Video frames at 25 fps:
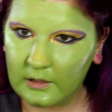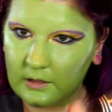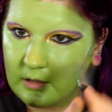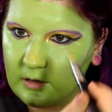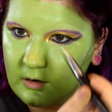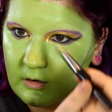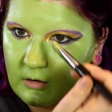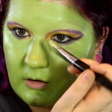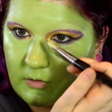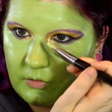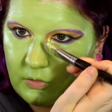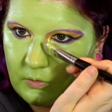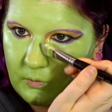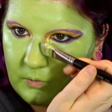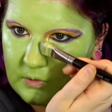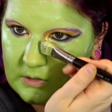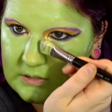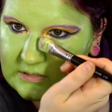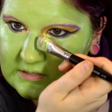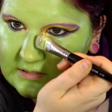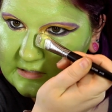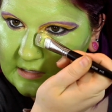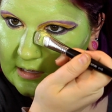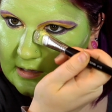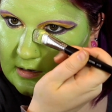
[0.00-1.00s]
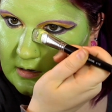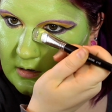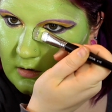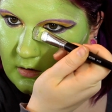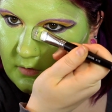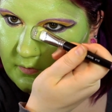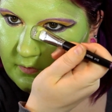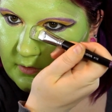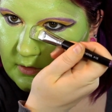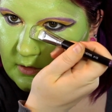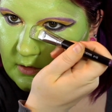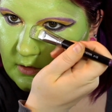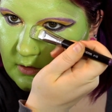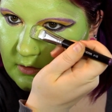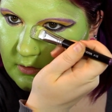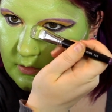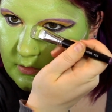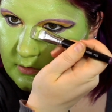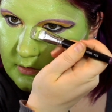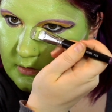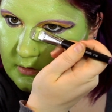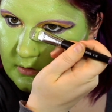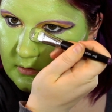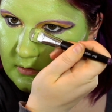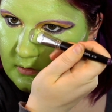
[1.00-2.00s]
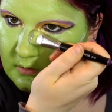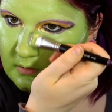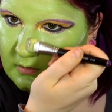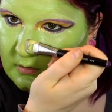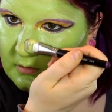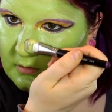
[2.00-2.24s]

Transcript: here on the one side and on the other.